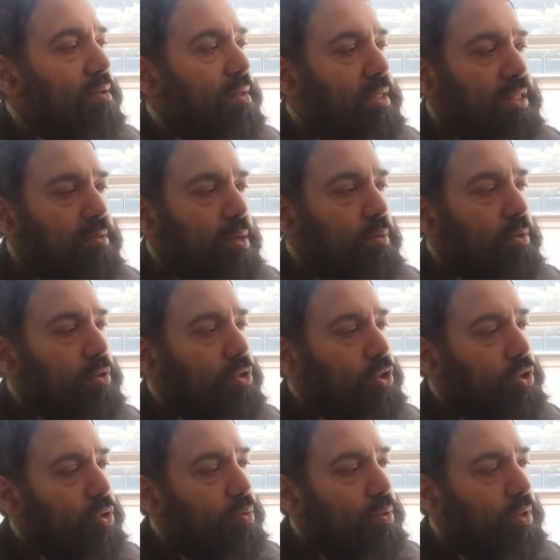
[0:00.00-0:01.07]
That's what I want to
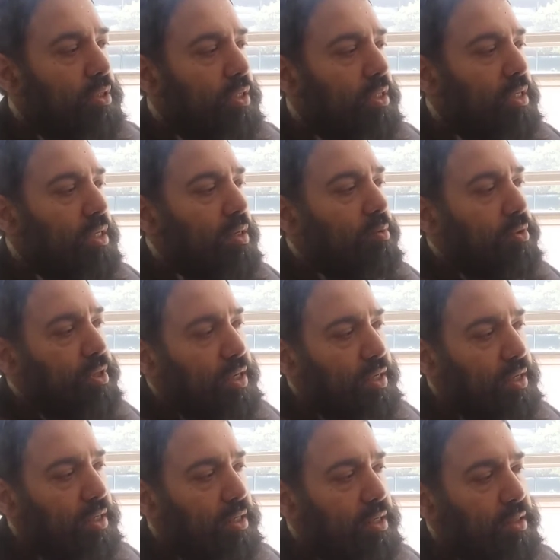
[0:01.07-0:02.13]
show. We're dealing here with
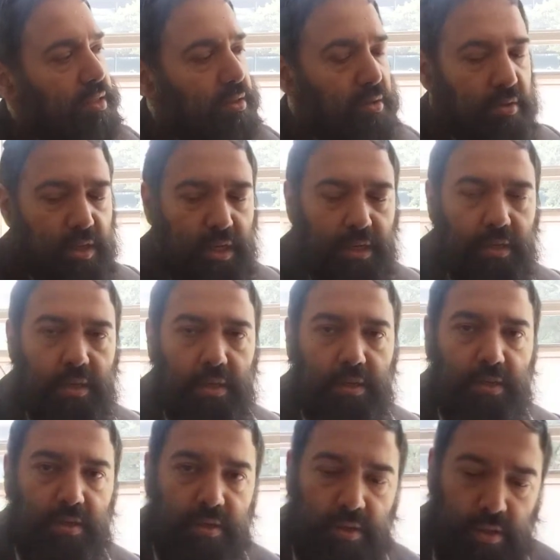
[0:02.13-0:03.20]
Arich. Okay,
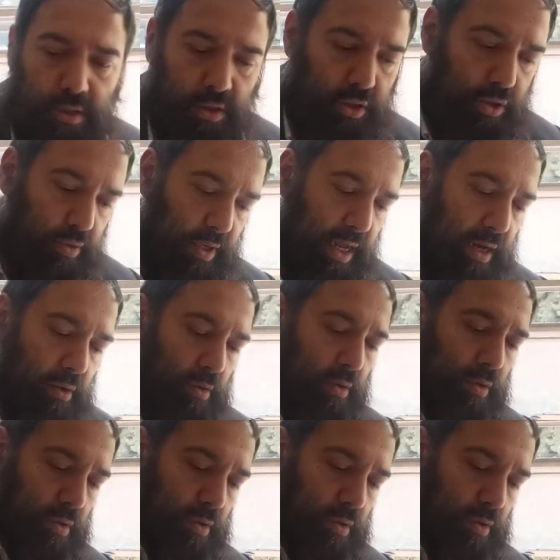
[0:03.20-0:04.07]
so now